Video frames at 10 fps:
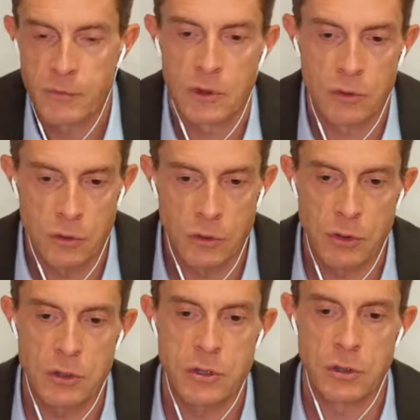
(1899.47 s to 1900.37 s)
you
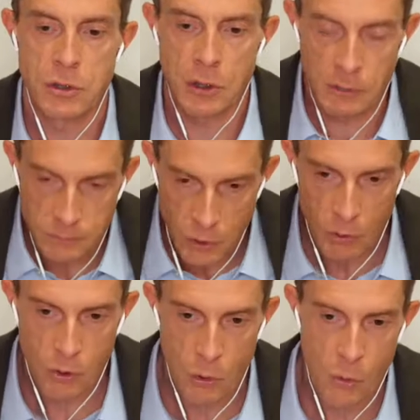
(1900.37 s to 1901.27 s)
nurture your
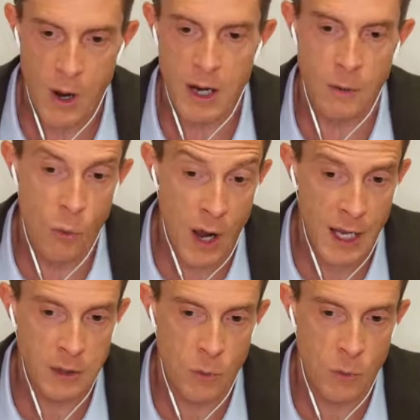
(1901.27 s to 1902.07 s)
wide